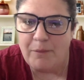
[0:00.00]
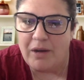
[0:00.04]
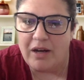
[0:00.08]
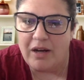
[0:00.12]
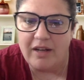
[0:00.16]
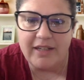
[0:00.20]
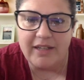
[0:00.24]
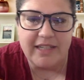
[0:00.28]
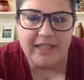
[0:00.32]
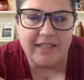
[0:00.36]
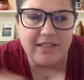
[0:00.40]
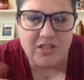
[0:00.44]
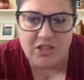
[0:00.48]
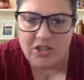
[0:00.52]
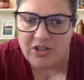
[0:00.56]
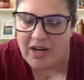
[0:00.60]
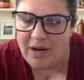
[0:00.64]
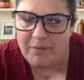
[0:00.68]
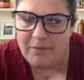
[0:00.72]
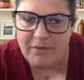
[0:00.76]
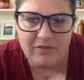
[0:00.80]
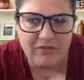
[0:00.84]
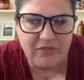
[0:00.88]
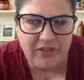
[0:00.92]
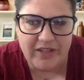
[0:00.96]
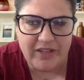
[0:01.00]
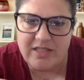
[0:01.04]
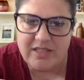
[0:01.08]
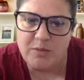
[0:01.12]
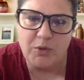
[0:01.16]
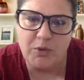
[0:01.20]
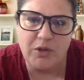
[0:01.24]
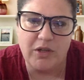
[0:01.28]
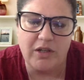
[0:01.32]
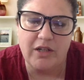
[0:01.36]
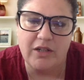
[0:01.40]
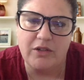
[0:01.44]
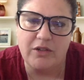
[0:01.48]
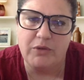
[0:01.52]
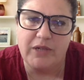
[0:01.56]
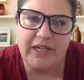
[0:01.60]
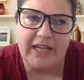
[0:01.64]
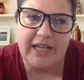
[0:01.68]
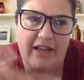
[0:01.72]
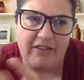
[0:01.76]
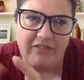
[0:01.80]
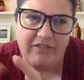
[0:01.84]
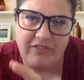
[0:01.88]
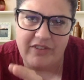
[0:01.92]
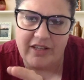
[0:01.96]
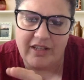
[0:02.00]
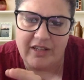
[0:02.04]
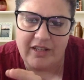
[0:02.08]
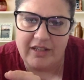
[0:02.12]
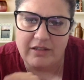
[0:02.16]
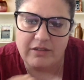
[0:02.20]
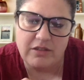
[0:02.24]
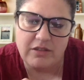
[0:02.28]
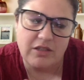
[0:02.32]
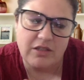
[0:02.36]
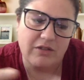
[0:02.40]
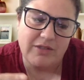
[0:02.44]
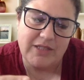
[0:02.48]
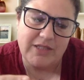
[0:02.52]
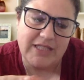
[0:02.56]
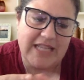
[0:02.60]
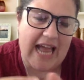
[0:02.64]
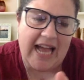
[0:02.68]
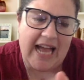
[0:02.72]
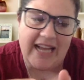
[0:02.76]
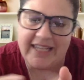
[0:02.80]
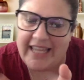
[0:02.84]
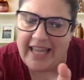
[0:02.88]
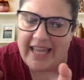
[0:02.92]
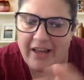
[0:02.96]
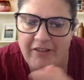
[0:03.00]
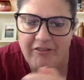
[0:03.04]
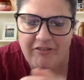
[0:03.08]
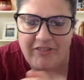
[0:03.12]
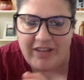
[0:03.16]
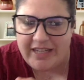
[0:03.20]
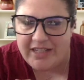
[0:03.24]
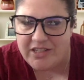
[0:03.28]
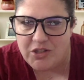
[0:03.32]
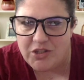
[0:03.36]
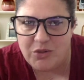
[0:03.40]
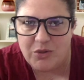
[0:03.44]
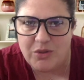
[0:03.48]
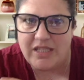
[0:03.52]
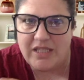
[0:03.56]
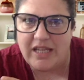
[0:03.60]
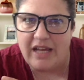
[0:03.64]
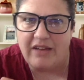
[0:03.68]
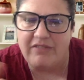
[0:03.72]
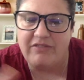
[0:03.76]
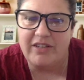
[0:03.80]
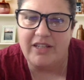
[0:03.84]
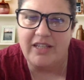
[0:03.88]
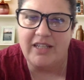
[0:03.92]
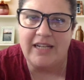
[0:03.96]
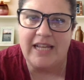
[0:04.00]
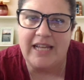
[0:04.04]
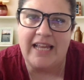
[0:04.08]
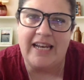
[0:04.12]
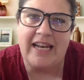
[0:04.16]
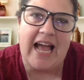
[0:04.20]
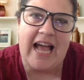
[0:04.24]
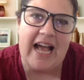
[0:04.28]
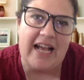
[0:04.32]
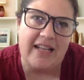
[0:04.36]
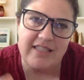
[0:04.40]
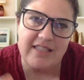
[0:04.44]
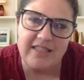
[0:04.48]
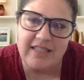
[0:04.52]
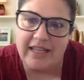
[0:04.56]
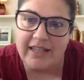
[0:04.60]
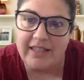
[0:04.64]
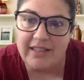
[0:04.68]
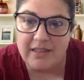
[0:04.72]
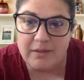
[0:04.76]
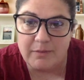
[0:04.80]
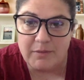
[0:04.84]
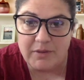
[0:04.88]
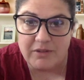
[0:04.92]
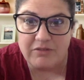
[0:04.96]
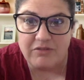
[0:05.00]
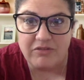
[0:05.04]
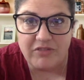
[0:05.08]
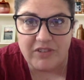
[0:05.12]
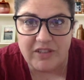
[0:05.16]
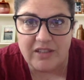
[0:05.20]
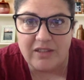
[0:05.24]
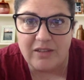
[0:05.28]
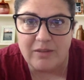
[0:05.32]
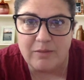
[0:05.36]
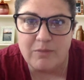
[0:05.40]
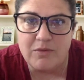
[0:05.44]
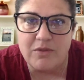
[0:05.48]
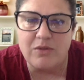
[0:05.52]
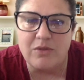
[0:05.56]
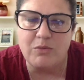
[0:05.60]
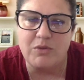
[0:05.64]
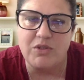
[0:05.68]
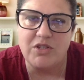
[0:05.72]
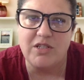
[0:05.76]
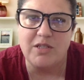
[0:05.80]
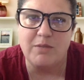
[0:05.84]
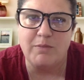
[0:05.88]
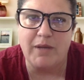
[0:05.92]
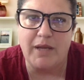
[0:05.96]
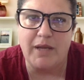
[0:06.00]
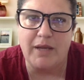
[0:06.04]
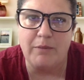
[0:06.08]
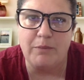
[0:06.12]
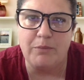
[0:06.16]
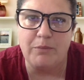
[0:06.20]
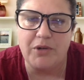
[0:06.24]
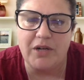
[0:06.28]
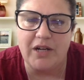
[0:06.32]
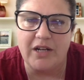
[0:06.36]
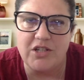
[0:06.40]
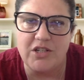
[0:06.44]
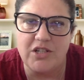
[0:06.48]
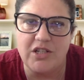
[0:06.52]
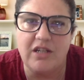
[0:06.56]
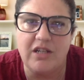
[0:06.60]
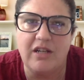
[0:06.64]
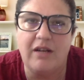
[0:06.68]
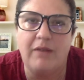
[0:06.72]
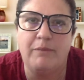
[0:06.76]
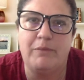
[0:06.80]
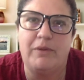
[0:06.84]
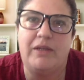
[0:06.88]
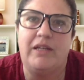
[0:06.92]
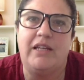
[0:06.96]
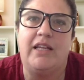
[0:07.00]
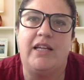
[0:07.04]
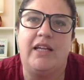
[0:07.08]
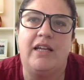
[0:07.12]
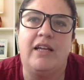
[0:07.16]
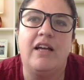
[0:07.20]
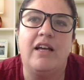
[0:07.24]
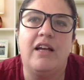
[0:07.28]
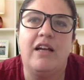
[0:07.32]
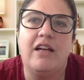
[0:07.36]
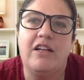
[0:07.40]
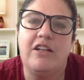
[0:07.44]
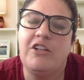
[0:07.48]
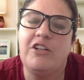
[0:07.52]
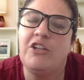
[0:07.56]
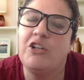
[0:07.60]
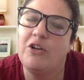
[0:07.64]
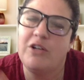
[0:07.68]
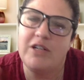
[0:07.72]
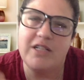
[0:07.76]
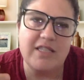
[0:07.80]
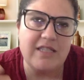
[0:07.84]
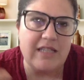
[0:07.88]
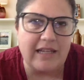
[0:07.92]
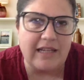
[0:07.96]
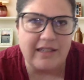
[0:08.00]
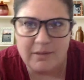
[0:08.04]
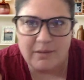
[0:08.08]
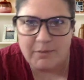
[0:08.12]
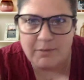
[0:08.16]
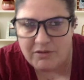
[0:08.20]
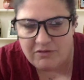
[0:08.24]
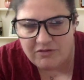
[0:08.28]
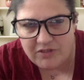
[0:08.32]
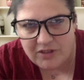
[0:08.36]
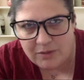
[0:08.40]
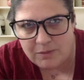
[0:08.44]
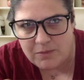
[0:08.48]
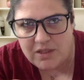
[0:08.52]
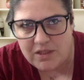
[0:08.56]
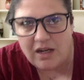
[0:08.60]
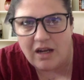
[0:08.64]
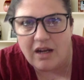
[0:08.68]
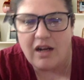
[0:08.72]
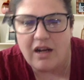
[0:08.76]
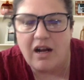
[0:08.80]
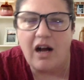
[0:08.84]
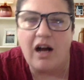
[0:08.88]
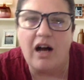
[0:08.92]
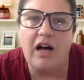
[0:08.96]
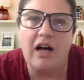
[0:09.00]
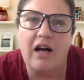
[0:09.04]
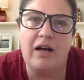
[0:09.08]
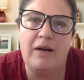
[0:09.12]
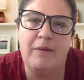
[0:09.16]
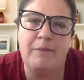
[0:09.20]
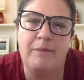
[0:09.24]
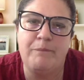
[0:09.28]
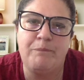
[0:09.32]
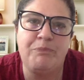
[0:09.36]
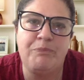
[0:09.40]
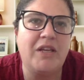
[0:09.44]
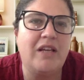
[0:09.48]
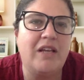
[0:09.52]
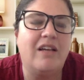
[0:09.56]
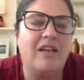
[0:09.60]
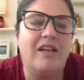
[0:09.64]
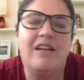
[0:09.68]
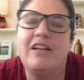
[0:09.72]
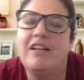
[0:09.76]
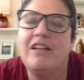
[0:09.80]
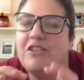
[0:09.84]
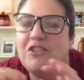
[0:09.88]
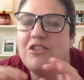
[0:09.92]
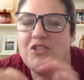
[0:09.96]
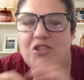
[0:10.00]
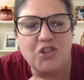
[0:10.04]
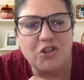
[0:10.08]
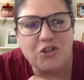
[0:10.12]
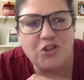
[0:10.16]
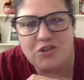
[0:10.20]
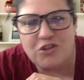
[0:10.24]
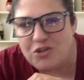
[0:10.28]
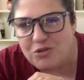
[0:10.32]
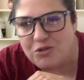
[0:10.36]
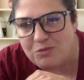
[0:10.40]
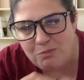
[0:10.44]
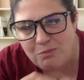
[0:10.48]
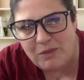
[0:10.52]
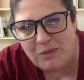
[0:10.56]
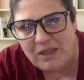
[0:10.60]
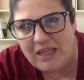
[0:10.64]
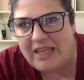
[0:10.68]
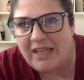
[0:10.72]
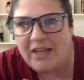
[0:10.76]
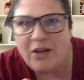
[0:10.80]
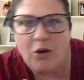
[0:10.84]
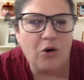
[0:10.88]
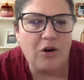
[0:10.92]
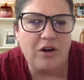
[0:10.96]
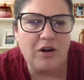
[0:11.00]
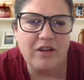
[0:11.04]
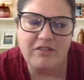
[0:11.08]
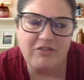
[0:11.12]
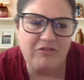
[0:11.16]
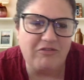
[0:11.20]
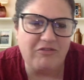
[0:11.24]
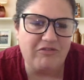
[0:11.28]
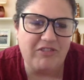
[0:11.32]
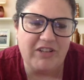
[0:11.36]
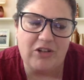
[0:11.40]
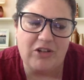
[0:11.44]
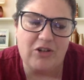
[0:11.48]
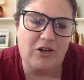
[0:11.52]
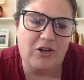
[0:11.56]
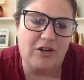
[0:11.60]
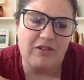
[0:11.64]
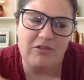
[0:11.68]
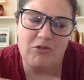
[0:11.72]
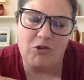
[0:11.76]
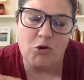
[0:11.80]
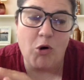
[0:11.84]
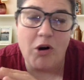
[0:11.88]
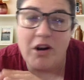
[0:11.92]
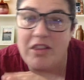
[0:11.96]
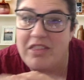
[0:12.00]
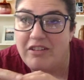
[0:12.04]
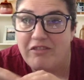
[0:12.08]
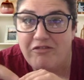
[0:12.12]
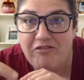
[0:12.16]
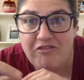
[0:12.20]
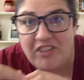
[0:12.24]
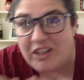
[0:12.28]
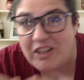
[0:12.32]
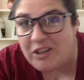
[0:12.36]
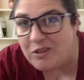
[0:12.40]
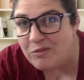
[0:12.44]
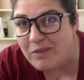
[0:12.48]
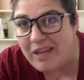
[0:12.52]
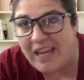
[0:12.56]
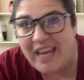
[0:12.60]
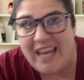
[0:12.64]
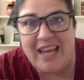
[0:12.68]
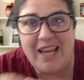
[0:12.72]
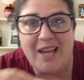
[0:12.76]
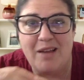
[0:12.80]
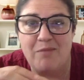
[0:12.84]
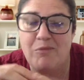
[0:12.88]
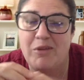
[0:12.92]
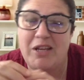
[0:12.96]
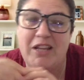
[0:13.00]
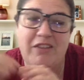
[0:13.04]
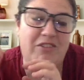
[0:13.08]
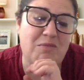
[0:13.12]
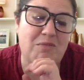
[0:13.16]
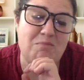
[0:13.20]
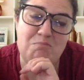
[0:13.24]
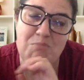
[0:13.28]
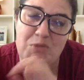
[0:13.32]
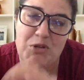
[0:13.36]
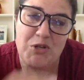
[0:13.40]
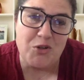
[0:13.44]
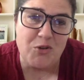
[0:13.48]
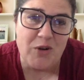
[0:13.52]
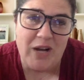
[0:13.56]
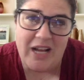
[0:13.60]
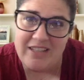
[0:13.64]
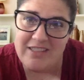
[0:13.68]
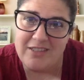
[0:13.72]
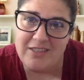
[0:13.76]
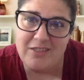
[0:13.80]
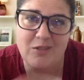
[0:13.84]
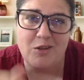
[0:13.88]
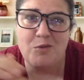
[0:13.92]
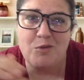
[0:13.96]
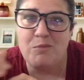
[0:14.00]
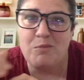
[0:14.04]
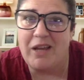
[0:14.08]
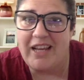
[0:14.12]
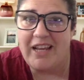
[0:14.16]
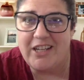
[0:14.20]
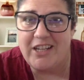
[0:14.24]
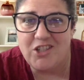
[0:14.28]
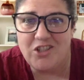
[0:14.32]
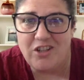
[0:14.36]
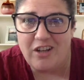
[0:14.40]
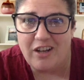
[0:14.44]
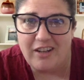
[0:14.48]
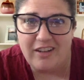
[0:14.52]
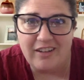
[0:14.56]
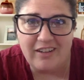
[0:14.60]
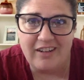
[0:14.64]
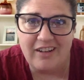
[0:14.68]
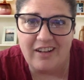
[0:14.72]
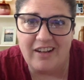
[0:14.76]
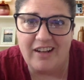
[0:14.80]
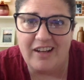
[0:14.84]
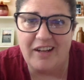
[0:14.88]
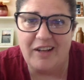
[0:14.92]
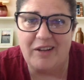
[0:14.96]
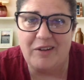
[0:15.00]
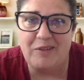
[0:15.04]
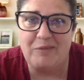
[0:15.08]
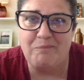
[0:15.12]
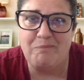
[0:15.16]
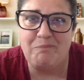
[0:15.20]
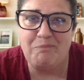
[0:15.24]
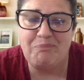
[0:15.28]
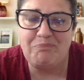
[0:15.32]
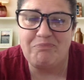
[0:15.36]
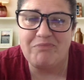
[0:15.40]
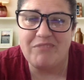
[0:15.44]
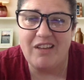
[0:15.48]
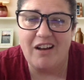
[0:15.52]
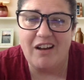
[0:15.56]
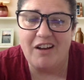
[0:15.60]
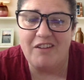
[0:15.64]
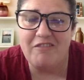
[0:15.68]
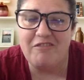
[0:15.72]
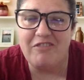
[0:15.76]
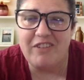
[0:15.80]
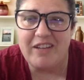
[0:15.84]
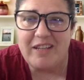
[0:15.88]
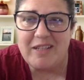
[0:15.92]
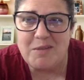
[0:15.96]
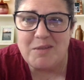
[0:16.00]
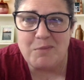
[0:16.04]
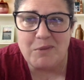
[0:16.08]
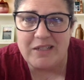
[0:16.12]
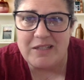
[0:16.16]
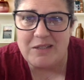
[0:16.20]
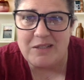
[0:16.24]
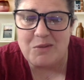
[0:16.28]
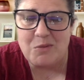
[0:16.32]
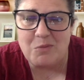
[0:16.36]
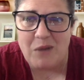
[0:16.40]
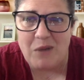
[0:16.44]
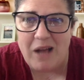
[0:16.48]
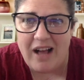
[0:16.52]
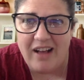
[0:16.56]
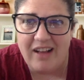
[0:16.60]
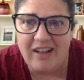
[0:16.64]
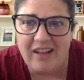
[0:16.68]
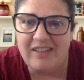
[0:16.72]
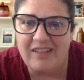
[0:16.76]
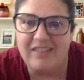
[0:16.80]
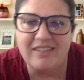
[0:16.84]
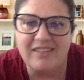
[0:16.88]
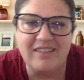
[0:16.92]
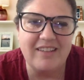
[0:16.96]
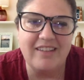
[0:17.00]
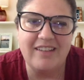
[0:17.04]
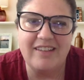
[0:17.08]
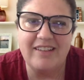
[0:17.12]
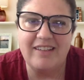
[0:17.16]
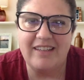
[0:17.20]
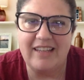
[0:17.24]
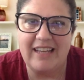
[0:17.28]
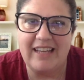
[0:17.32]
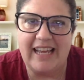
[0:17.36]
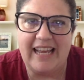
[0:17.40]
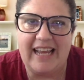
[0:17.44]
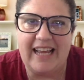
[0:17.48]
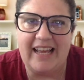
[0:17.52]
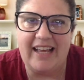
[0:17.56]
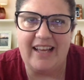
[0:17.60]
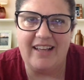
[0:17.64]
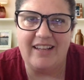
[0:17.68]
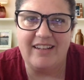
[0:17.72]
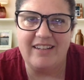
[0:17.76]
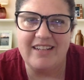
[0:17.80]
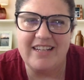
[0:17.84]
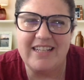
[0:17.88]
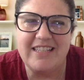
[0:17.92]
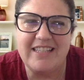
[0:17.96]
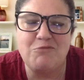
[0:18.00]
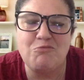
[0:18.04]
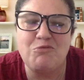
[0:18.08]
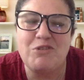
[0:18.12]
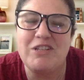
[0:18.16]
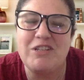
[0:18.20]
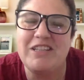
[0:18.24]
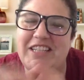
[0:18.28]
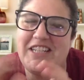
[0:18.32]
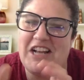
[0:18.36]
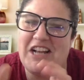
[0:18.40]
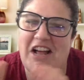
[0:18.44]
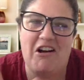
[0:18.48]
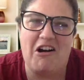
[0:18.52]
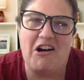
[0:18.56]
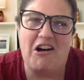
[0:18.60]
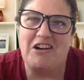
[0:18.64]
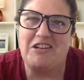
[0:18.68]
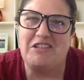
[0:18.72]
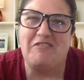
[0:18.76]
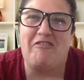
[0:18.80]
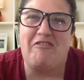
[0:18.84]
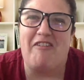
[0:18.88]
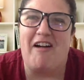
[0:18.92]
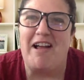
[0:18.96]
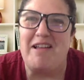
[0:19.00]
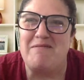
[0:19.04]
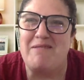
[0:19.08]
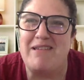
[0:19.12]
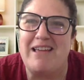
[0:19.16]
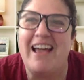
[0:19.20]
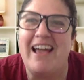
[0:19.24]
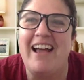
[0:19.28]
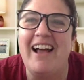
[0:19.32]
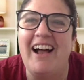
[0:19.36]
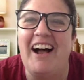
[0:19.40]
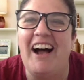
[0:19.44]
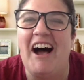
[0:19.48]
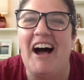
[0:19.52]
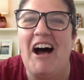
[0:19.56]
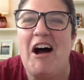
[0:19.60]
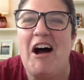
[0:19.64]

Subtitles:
I'm on Instagram and Facebook, Rakefet. So it's at Kef827 and at Cyclamen Films, which is my production company. You can go to cyclamenfilms.com, search me or the film name. Even Boo has its own page on Facebook as well. And it's really not hard to find me.